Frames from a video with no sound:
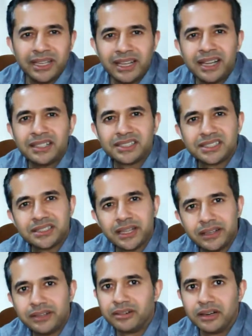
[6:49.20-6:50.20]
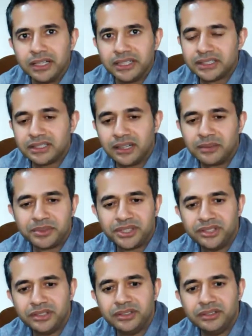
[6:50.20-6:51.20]
it had a steady rise up
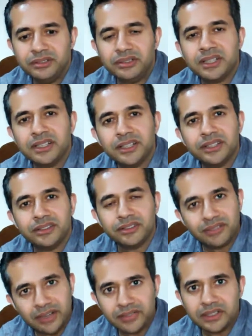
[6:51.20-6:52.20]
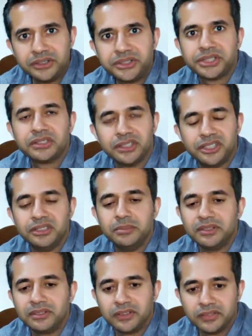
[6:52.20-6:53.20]
to the revolution, the
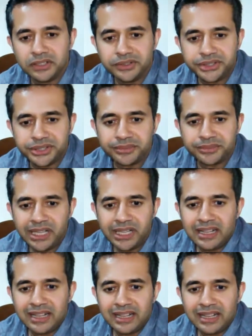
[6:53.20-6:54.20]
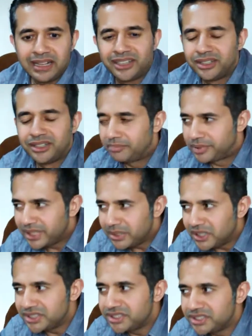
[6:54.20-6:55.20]
Cuban Revolution, and pretty
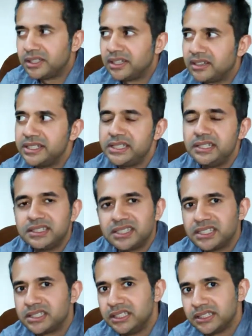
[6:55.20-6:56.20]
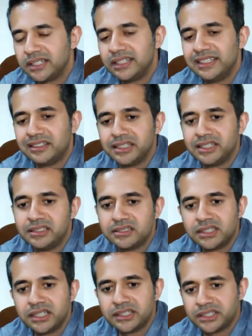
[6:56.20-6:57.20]
much in the 1960s, early
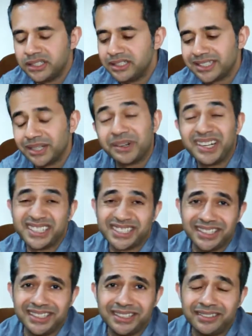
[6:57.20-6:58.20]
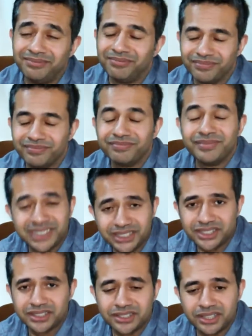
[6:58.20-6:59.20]
1960s, they were actually
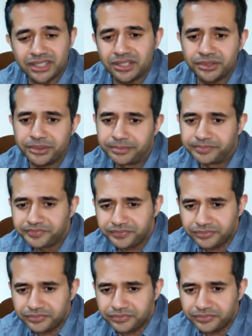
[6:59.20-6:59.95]
discontinued.